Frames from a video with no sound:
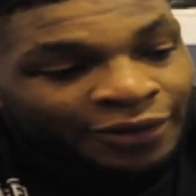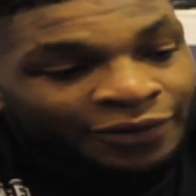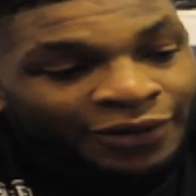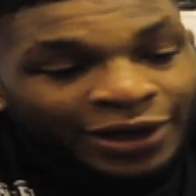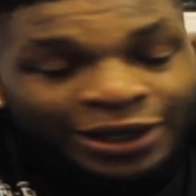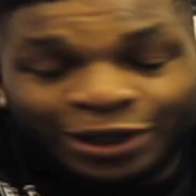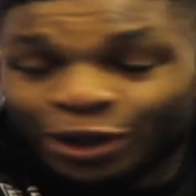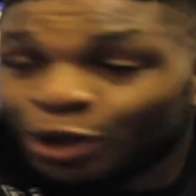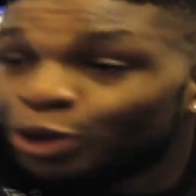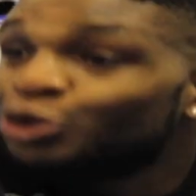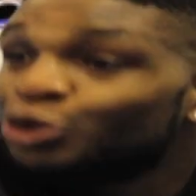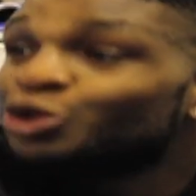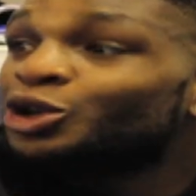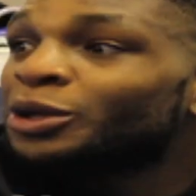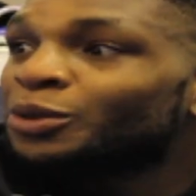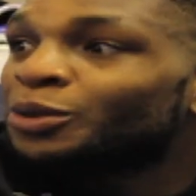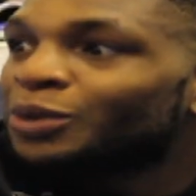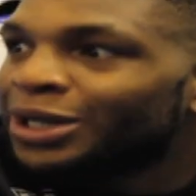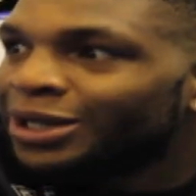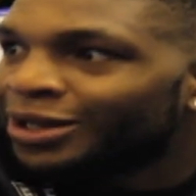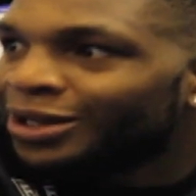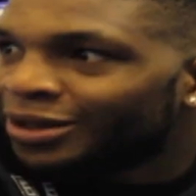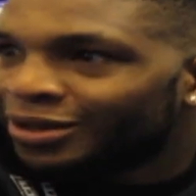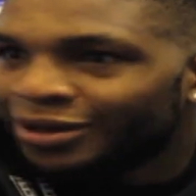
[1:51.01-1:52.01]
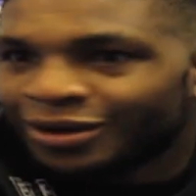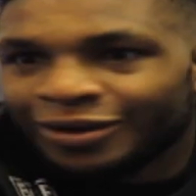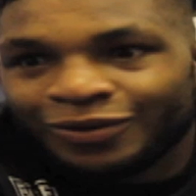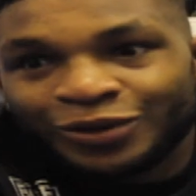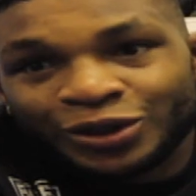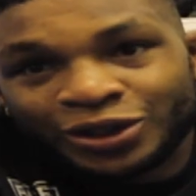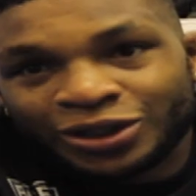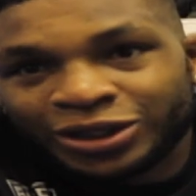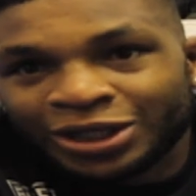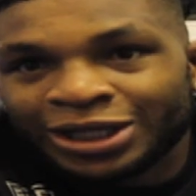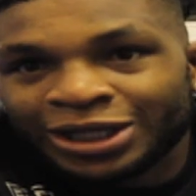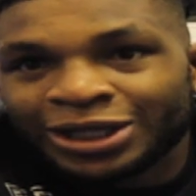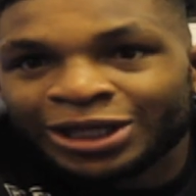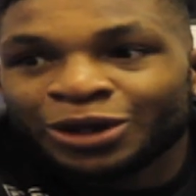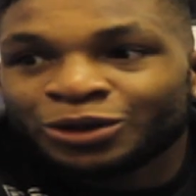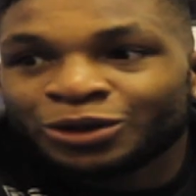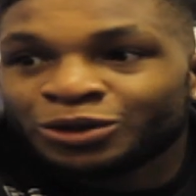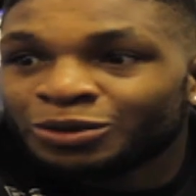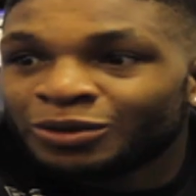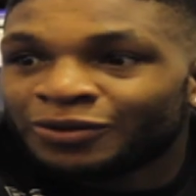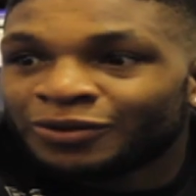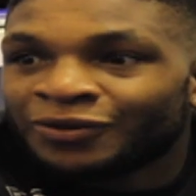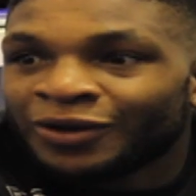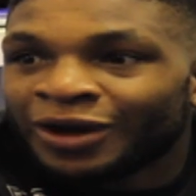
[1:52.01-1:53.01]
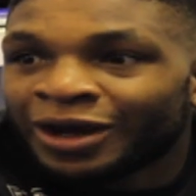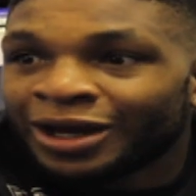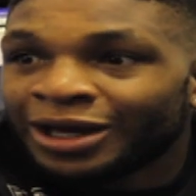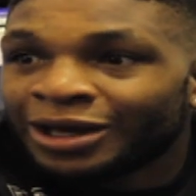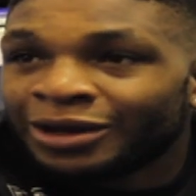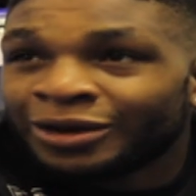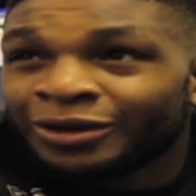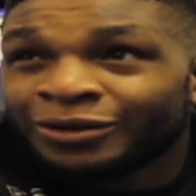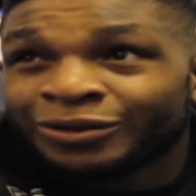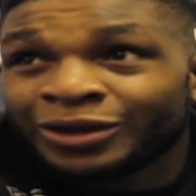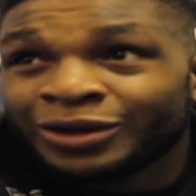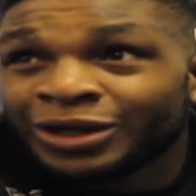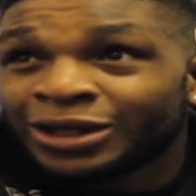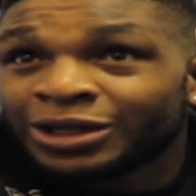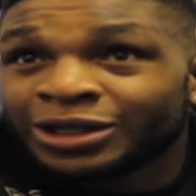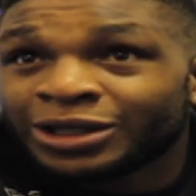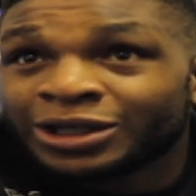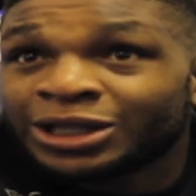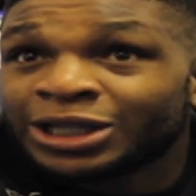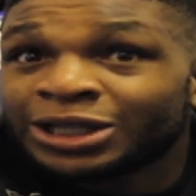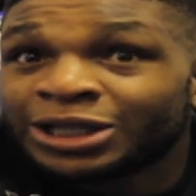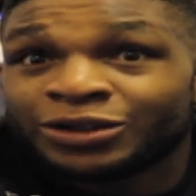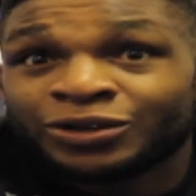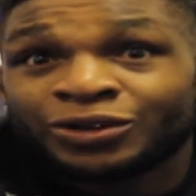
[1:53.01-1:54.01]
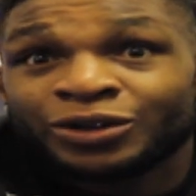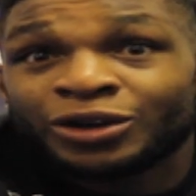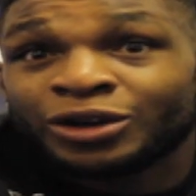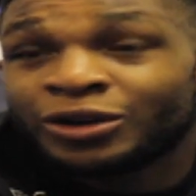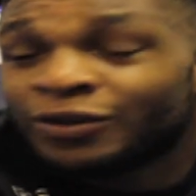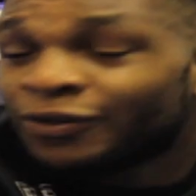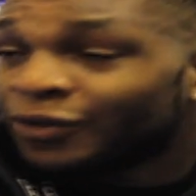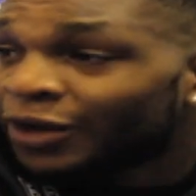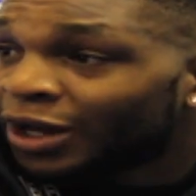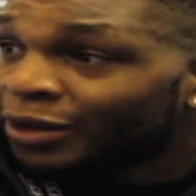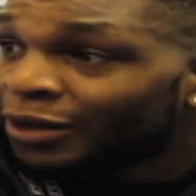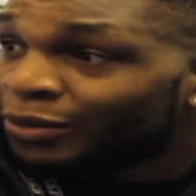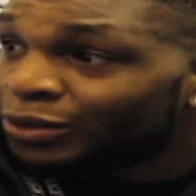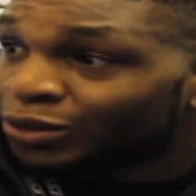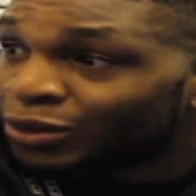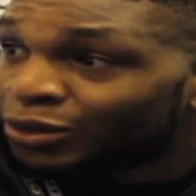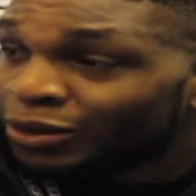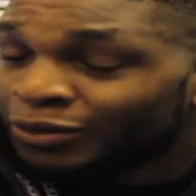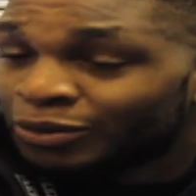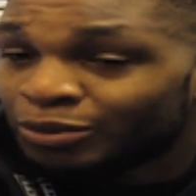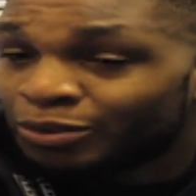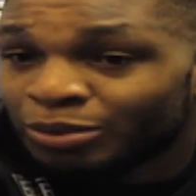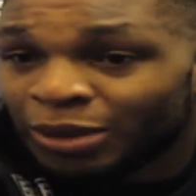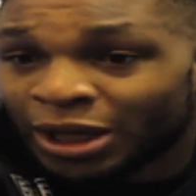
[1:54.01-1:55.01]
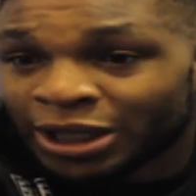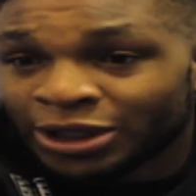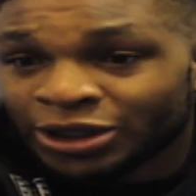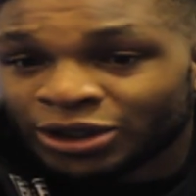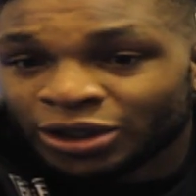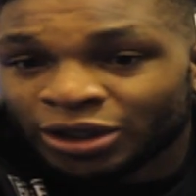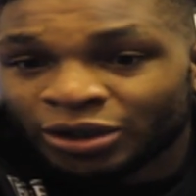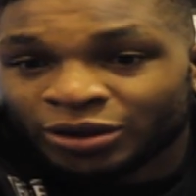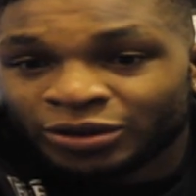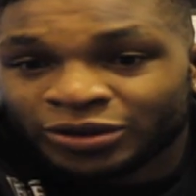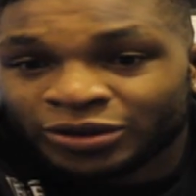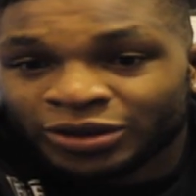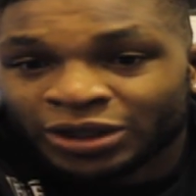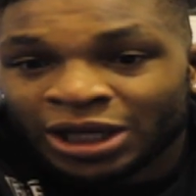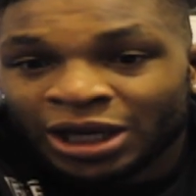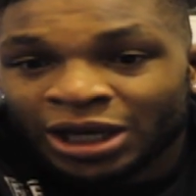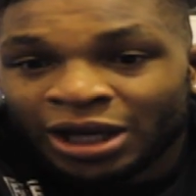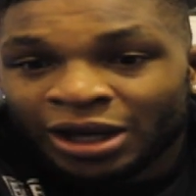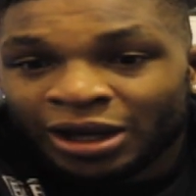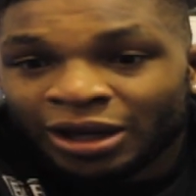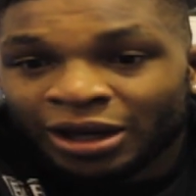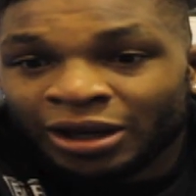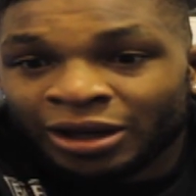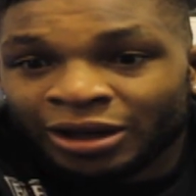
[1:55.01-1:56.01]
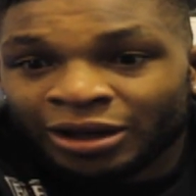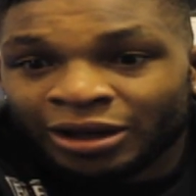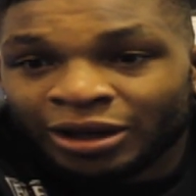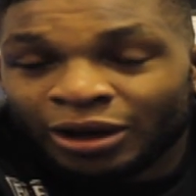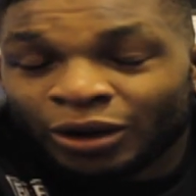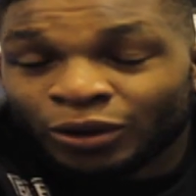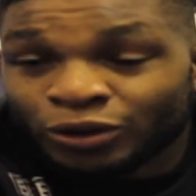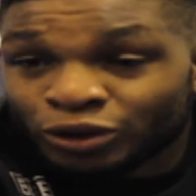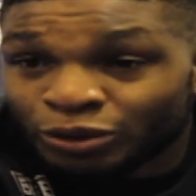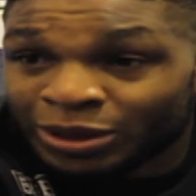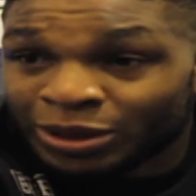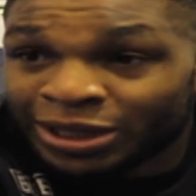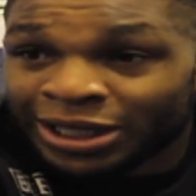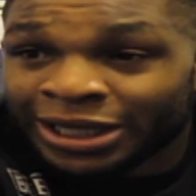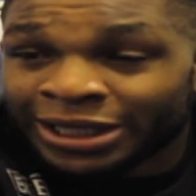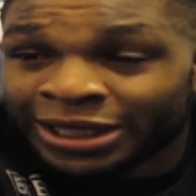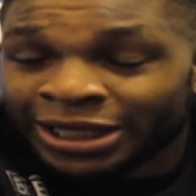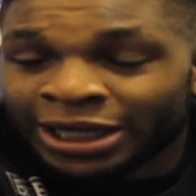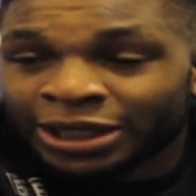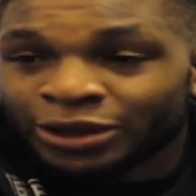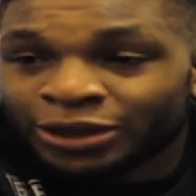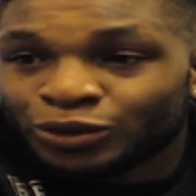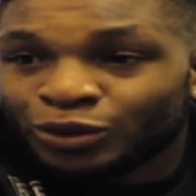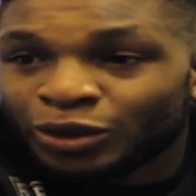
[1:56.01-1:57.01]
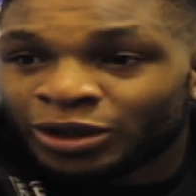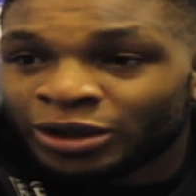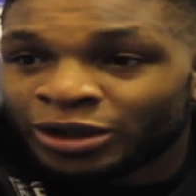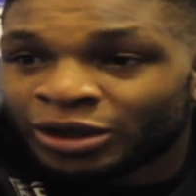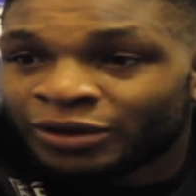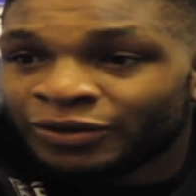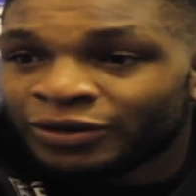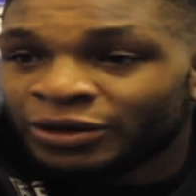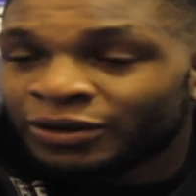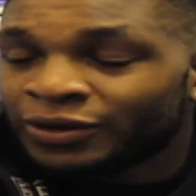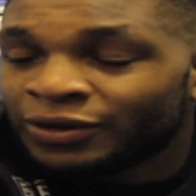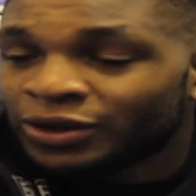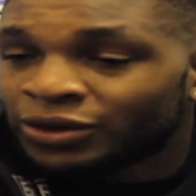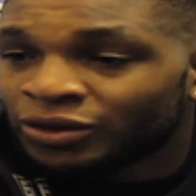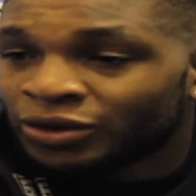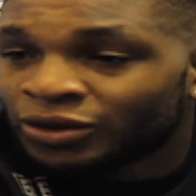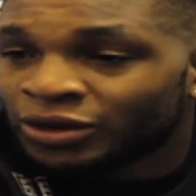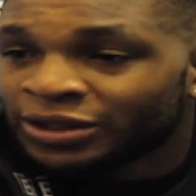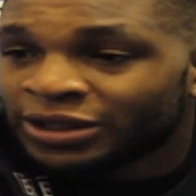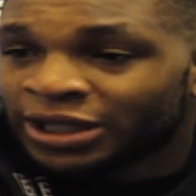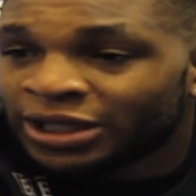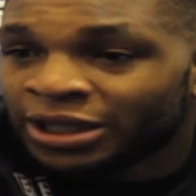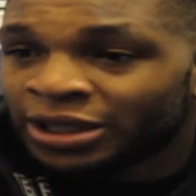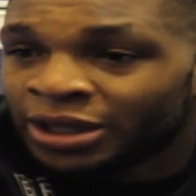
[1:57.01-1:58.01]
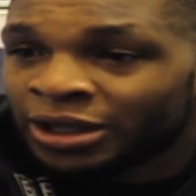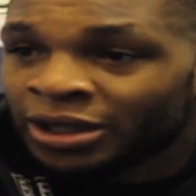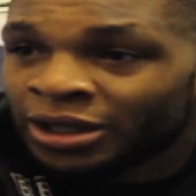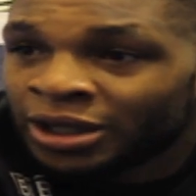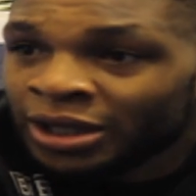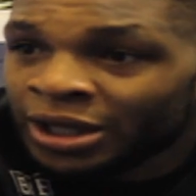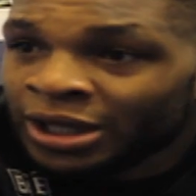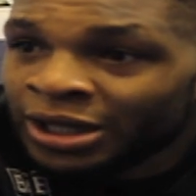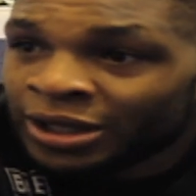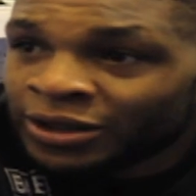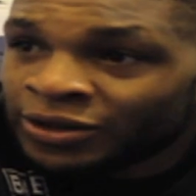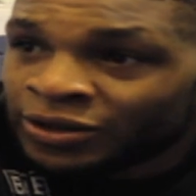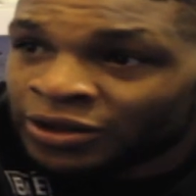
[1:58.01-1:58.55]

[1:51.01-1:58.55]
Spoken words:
I've had Andre Winner, obviously, the Ultimate Fighter. I think his third fight was one of my shows. Ultimate Gladiators won over at the Victoria Centre.